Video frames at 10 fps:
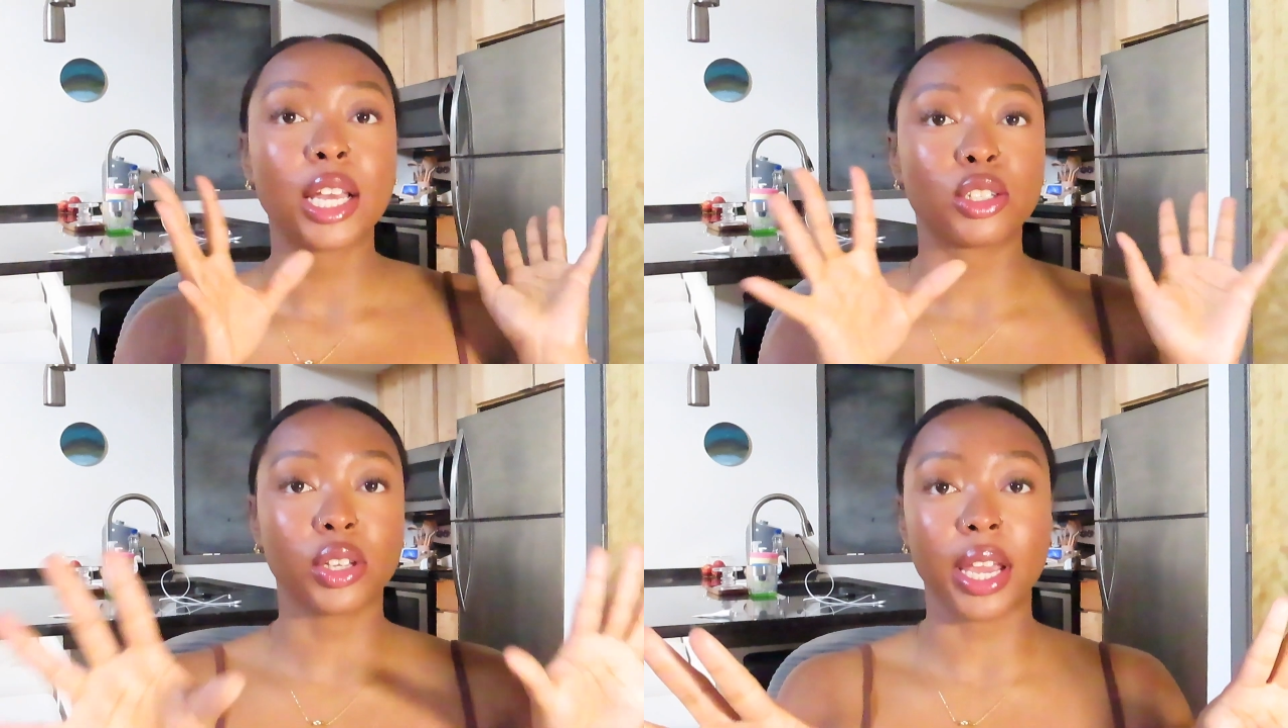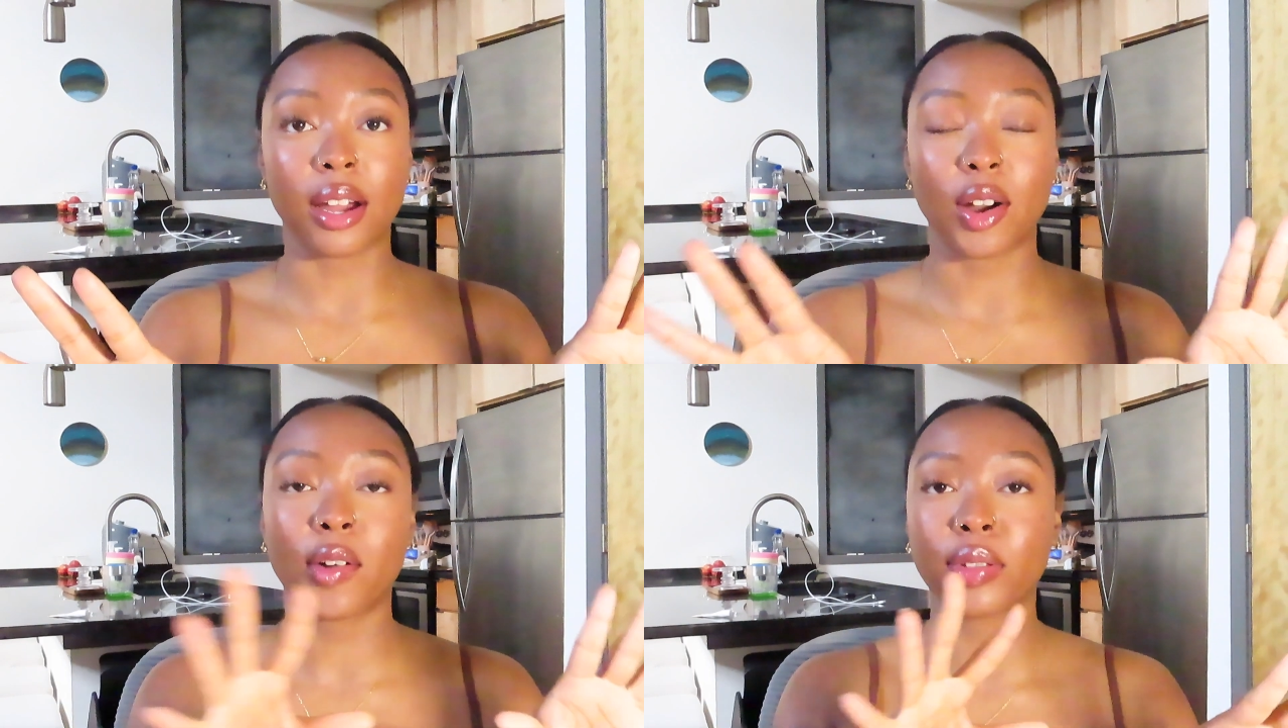So
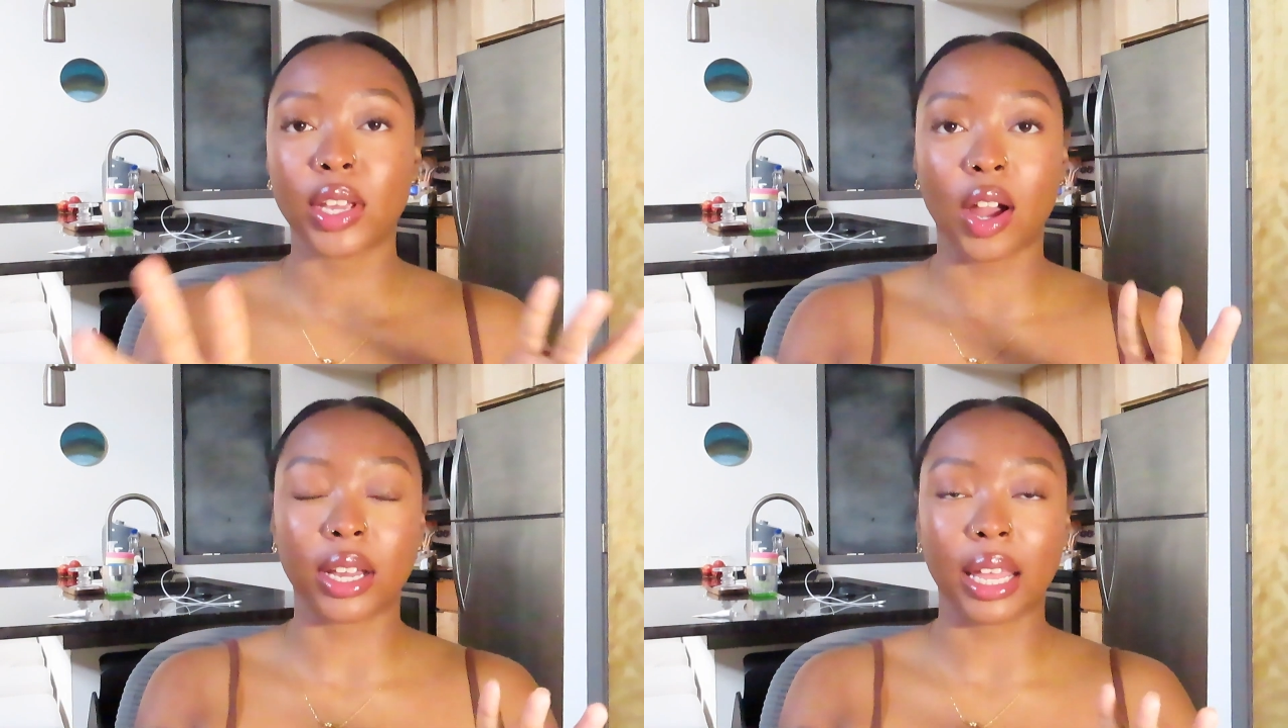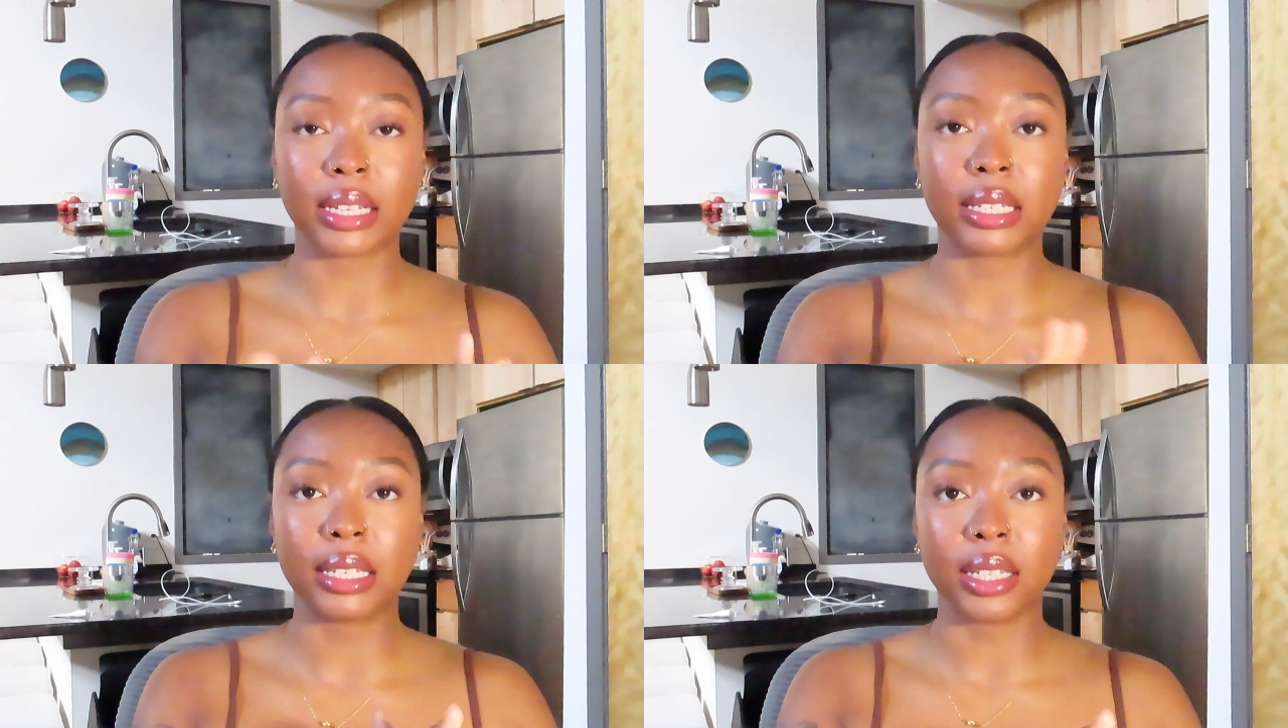yeah, hopefully y'all can
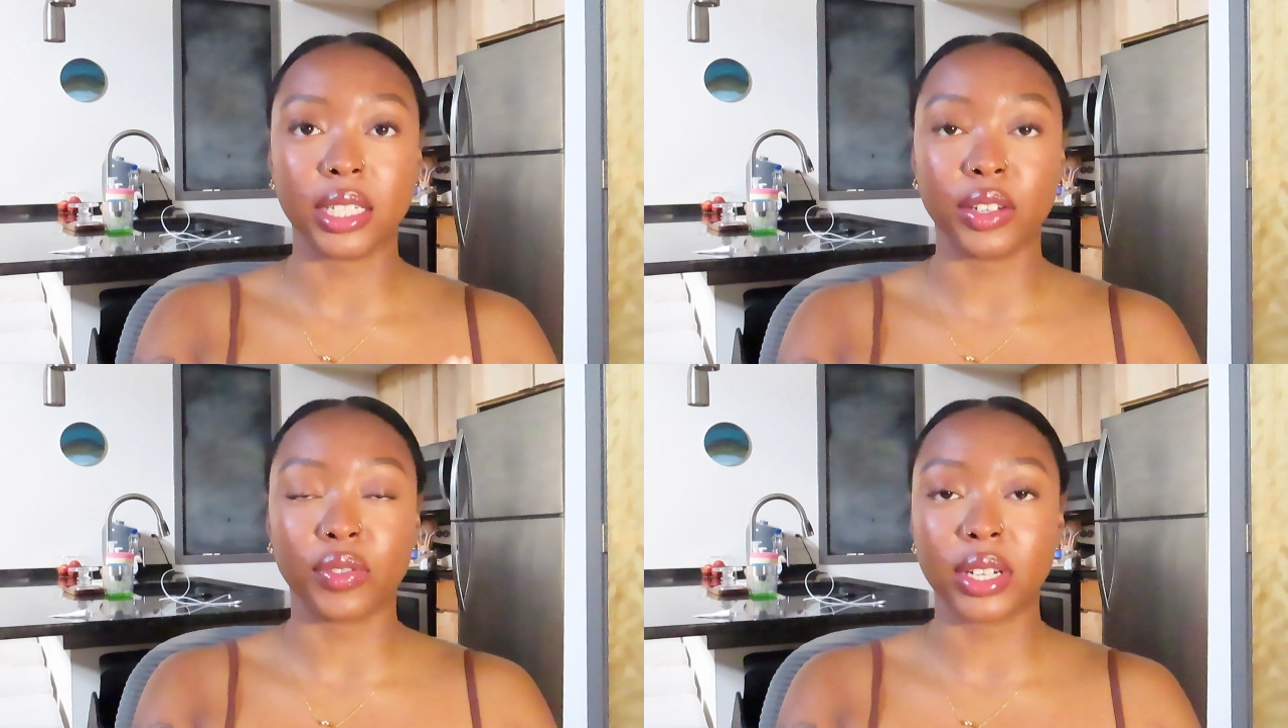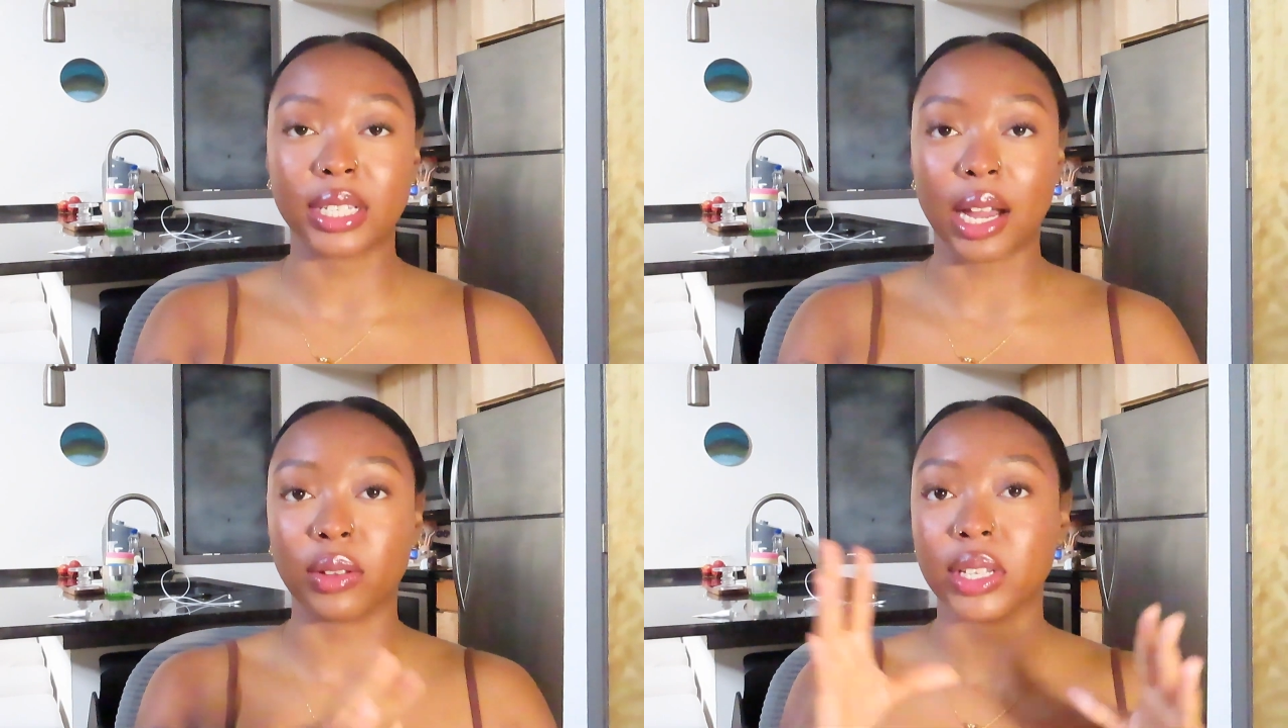like see the
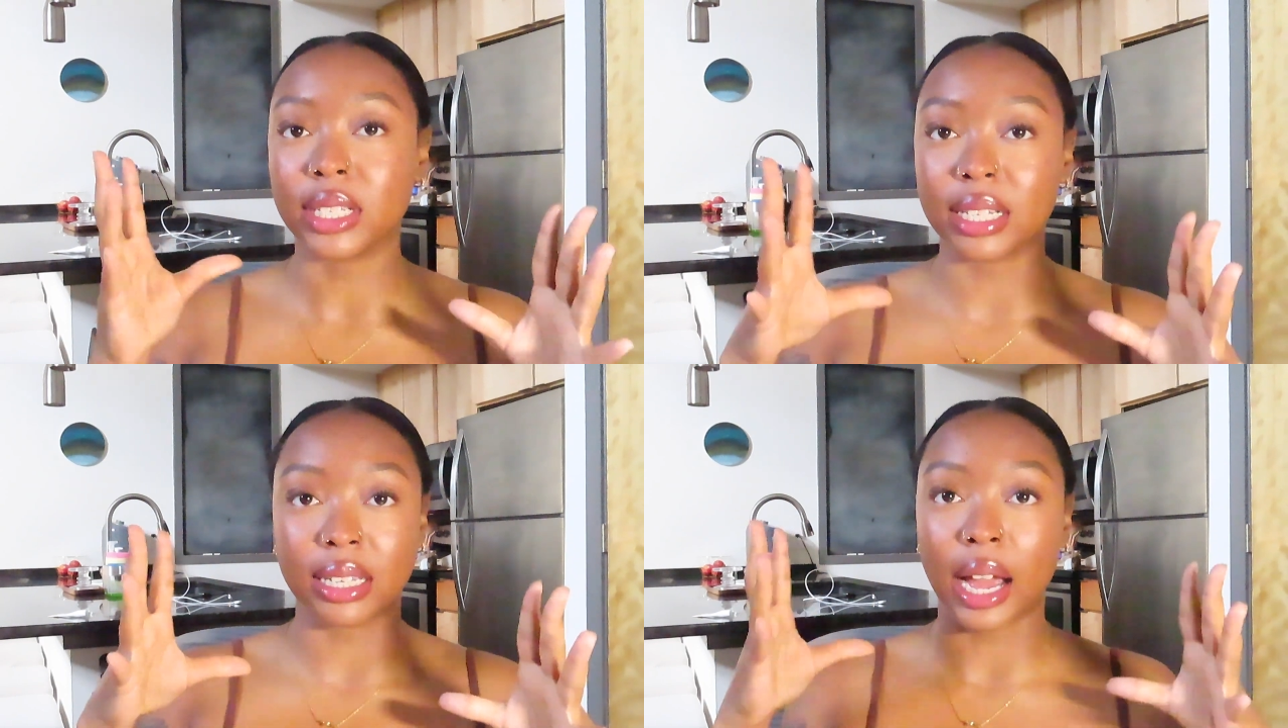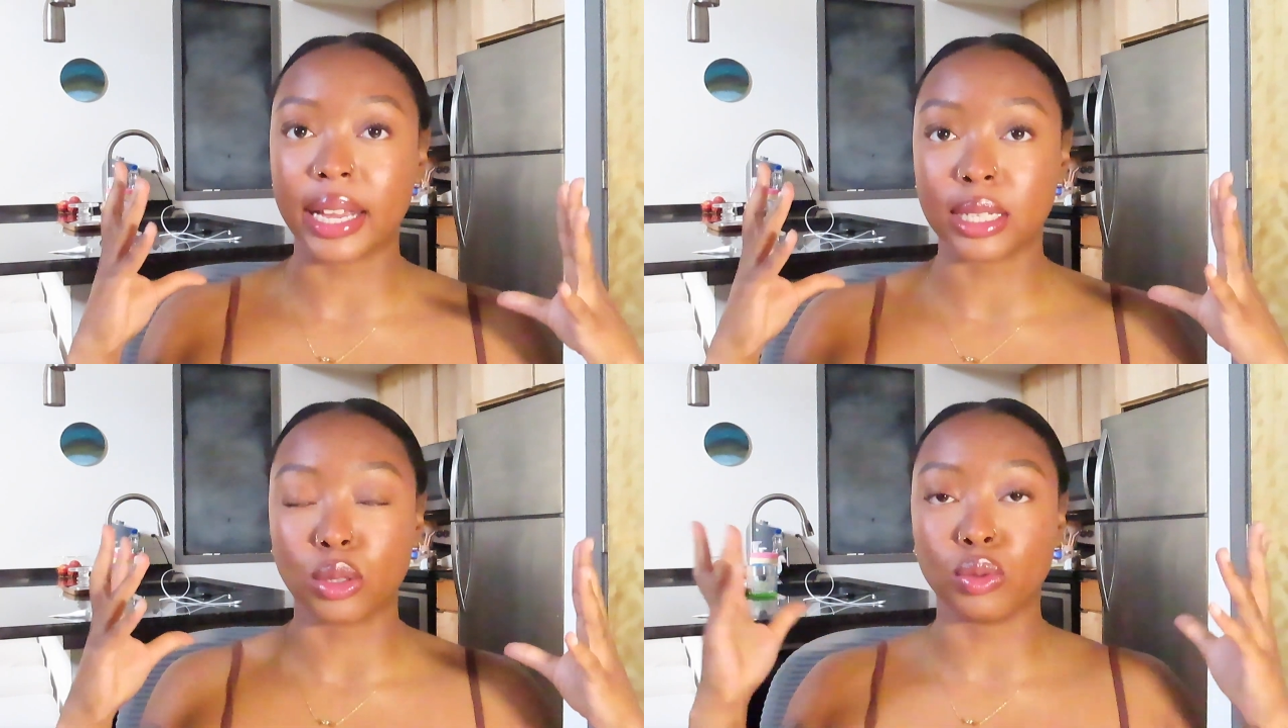difference, how this is not
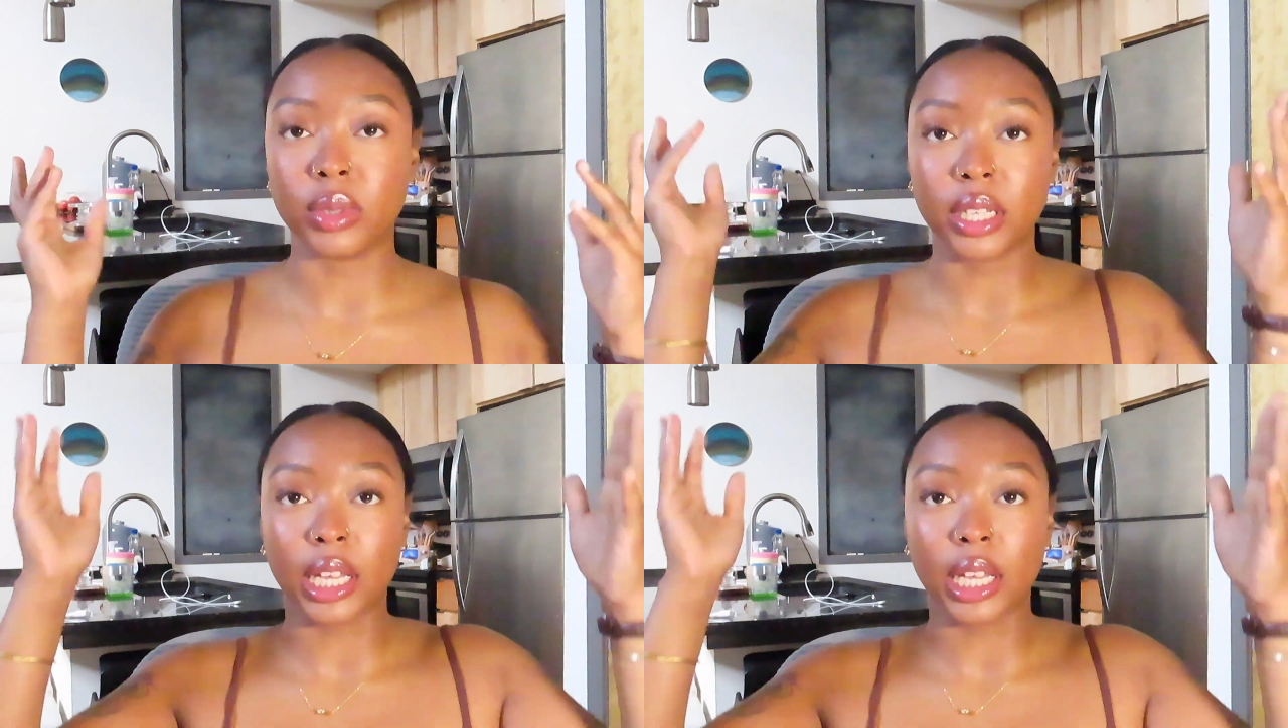as zoomed in,